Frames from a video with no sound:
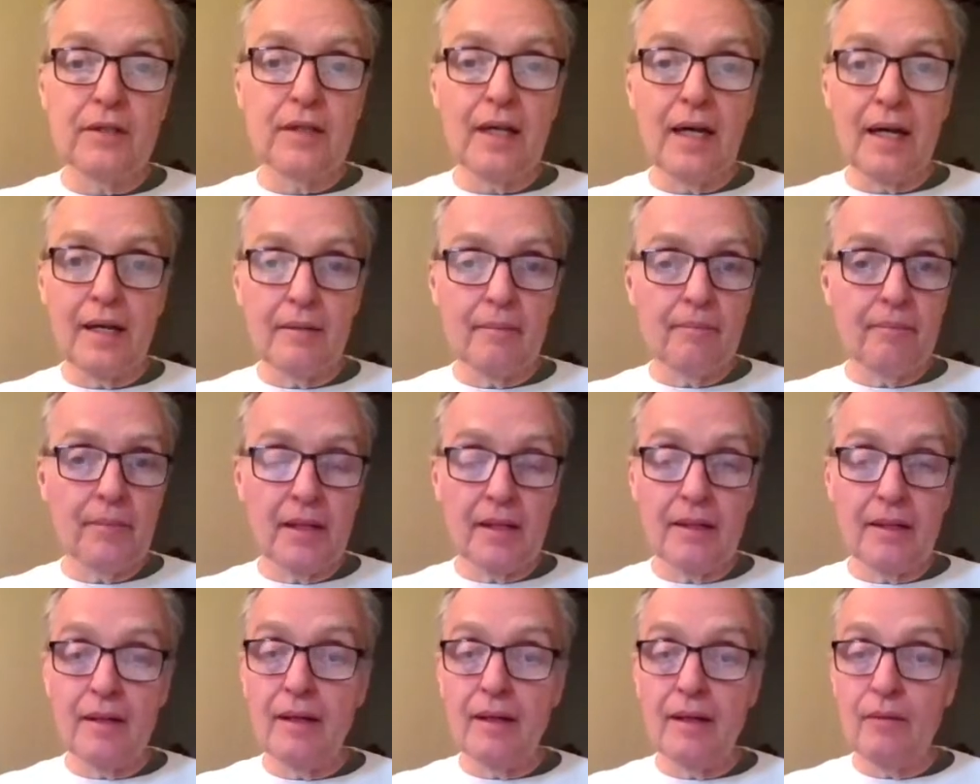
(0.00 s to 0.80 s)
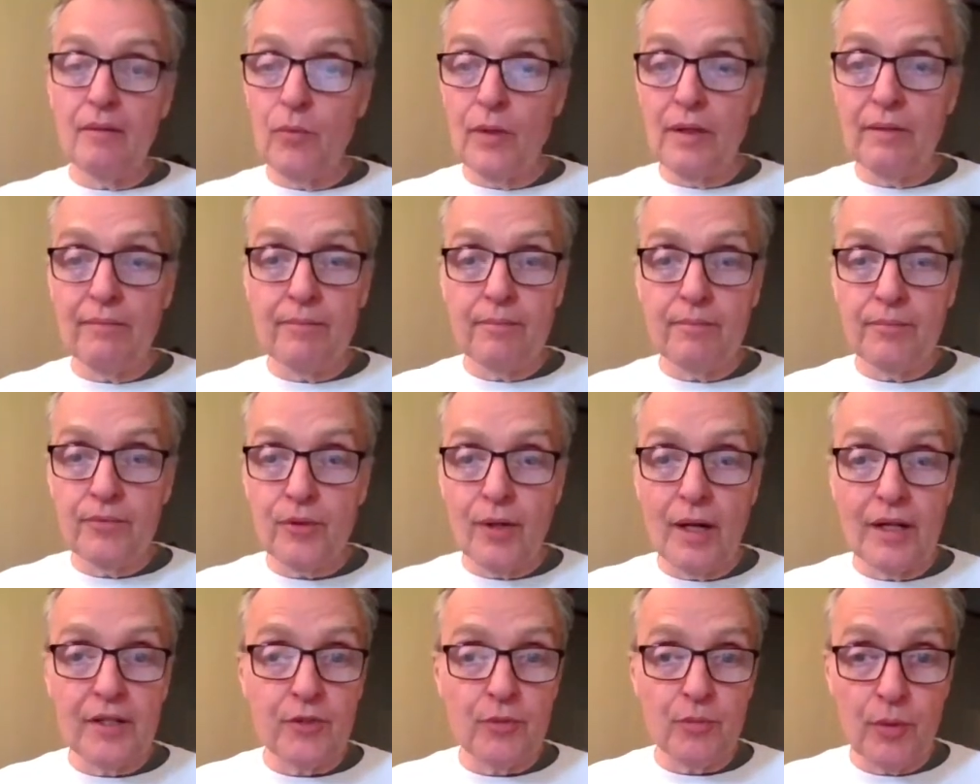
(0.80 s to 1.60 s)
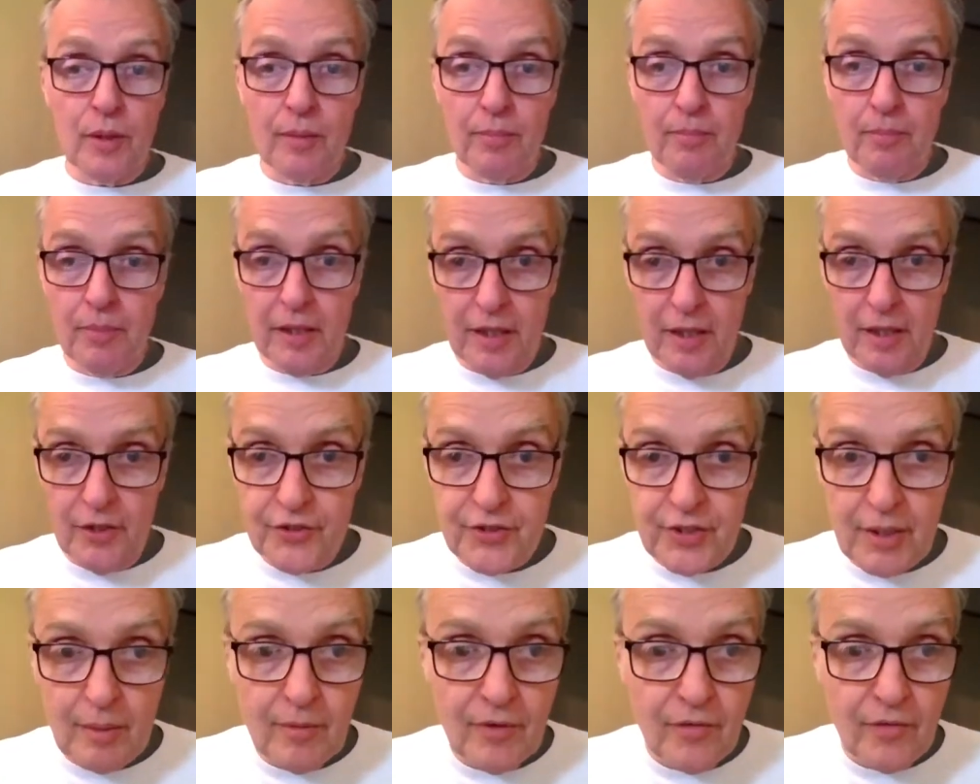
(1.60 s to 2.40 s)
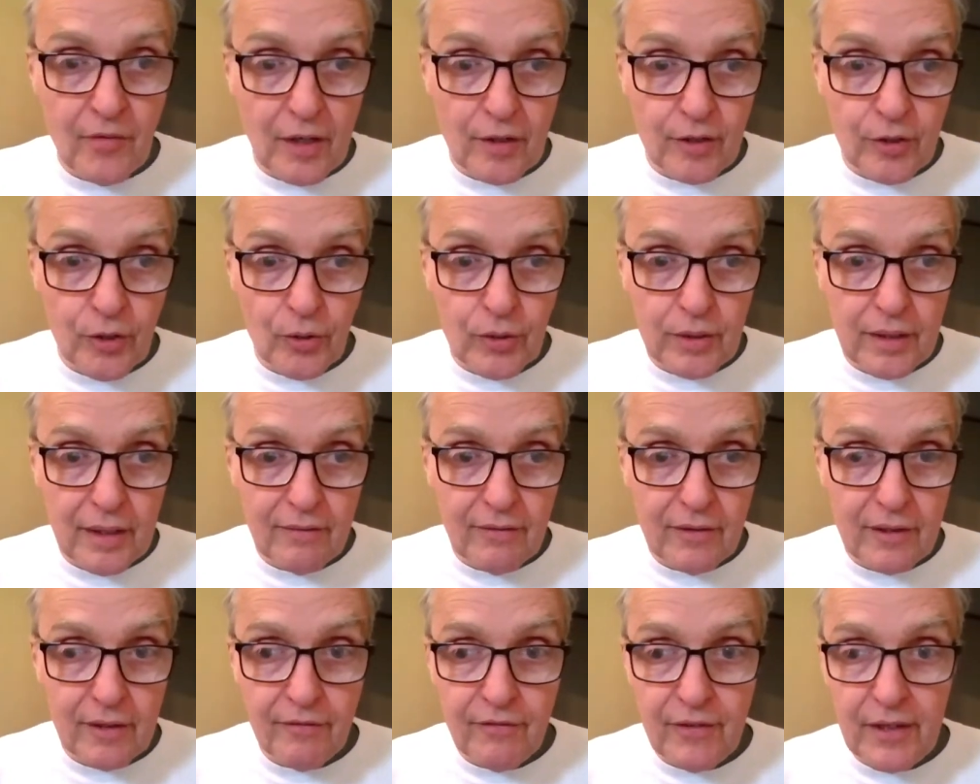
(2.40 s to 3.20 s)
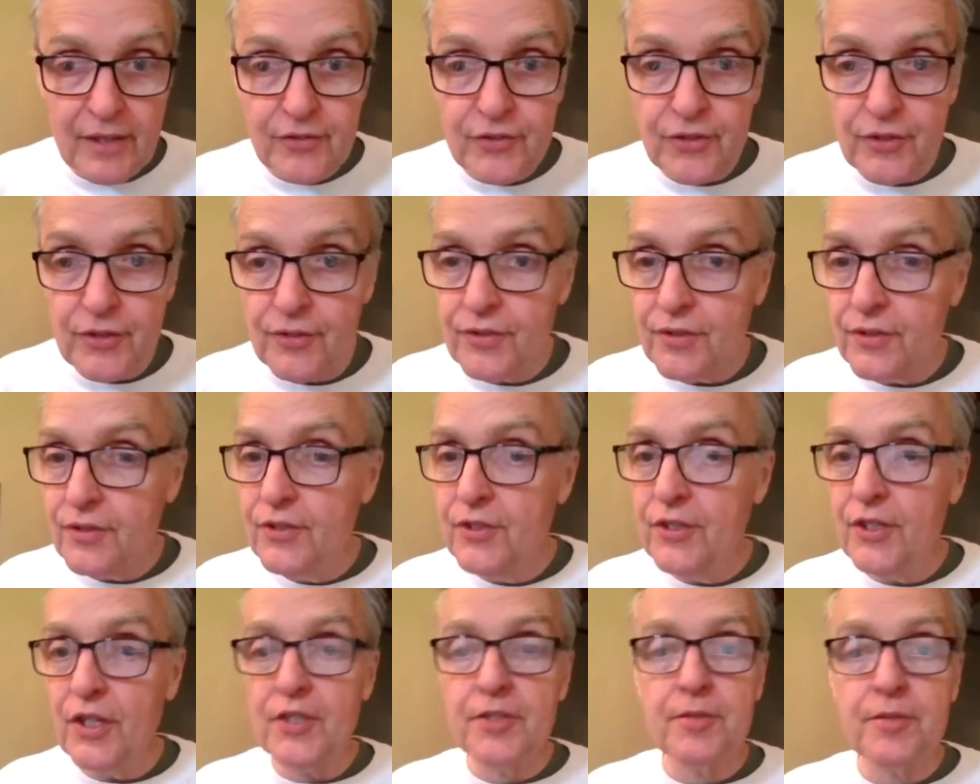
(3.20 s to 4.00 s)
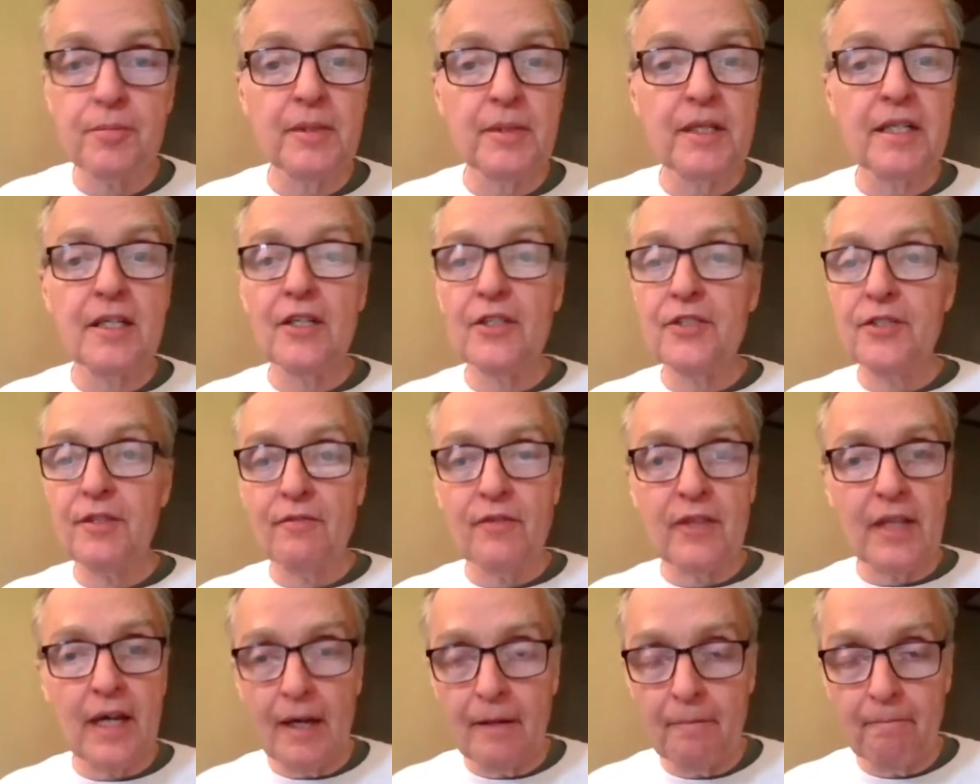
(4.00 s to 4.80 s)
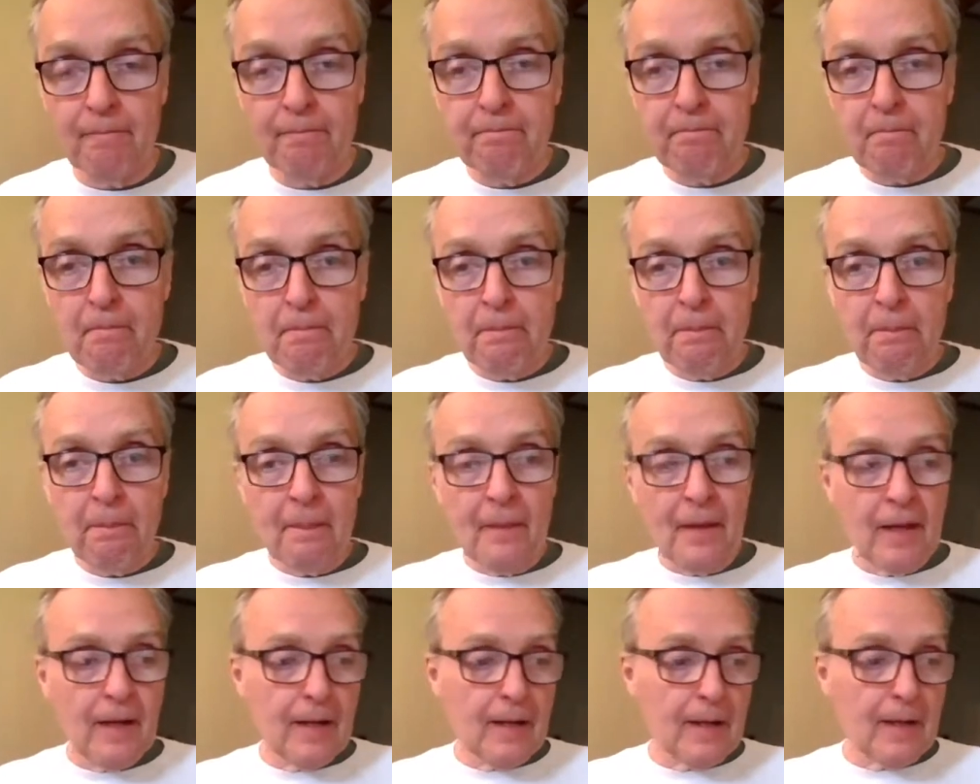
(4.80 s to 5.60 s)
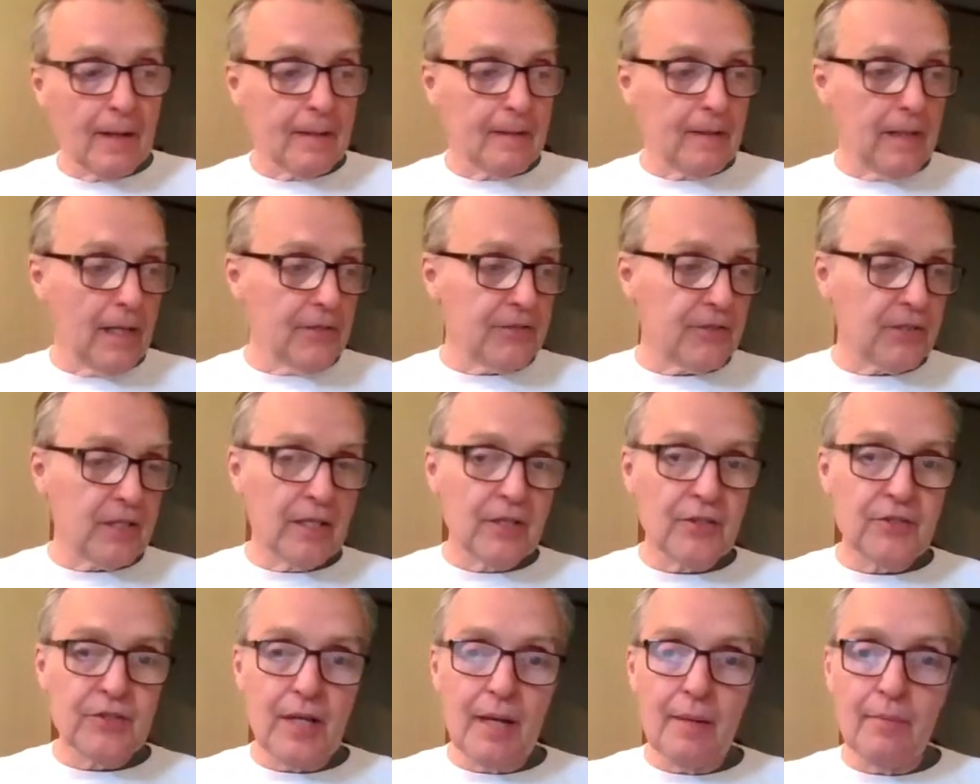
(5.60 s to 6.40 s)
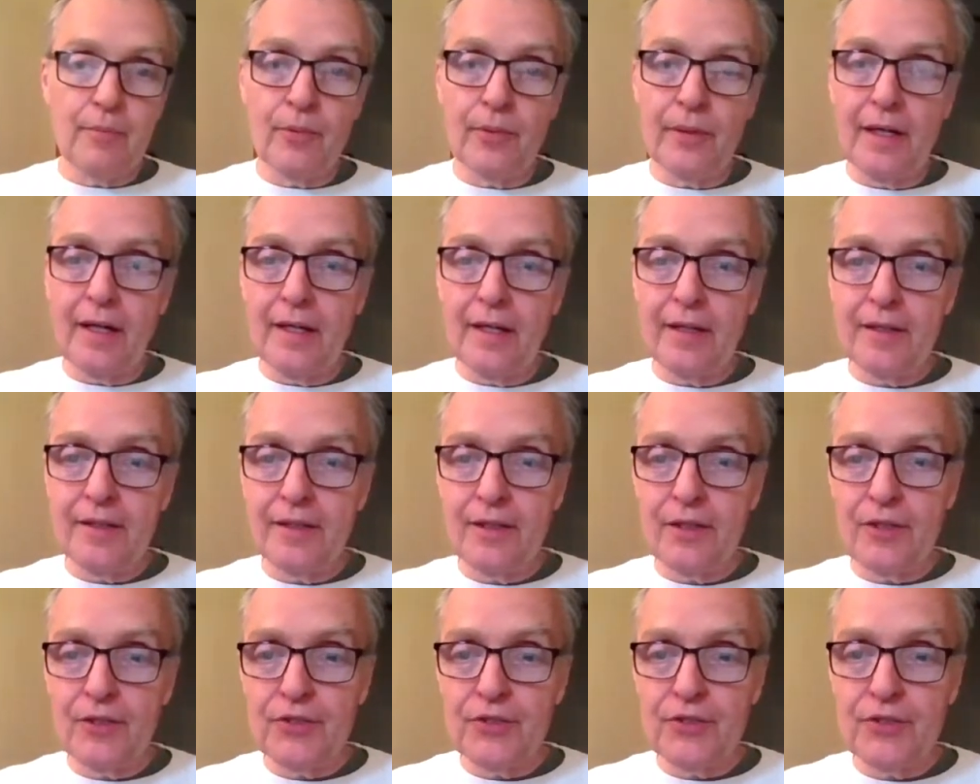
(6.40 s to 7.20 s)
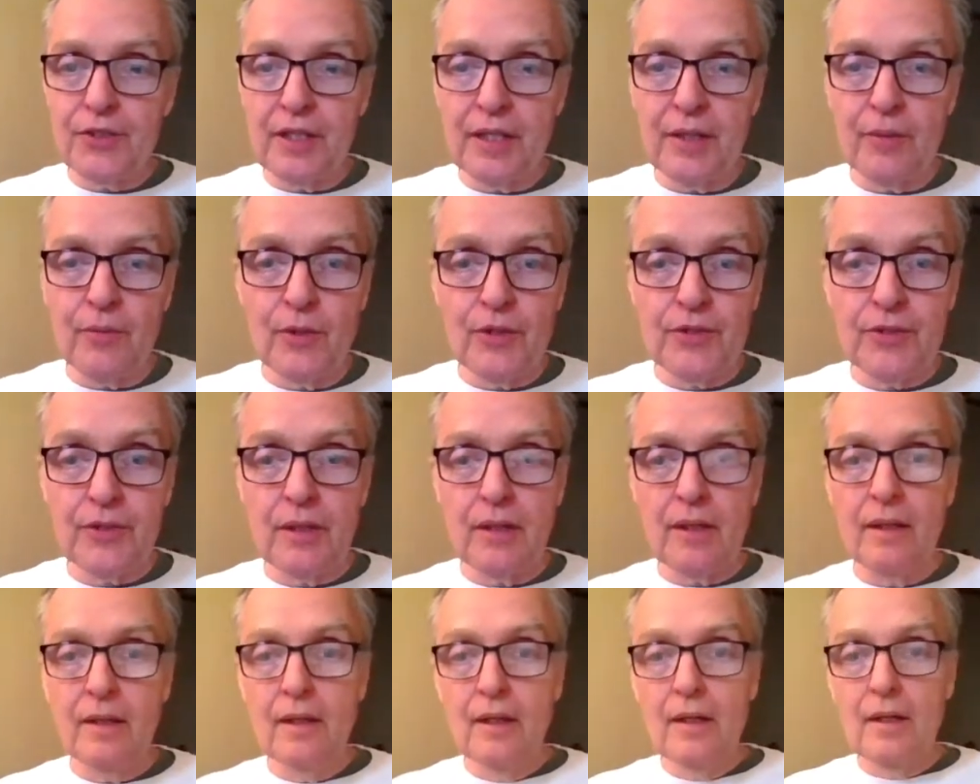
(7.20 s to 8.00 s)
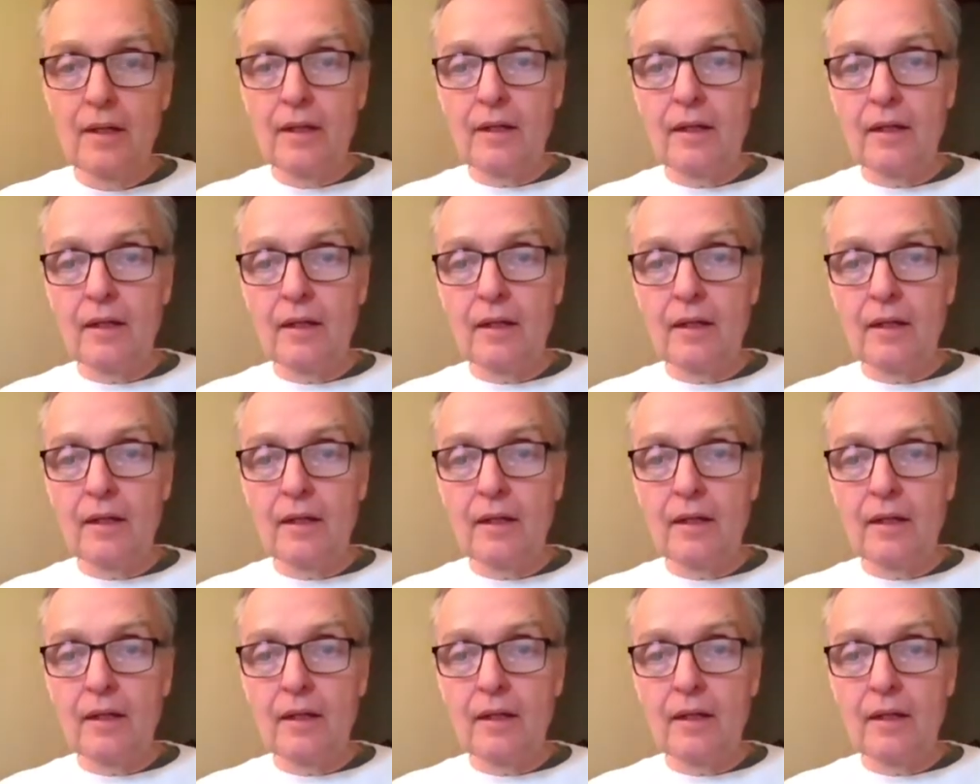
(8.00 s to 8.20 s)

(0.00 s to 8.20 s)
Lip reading: seen that, and we've tried to repeal some of our low-level offenses just because of that. A classic example we had in our city was a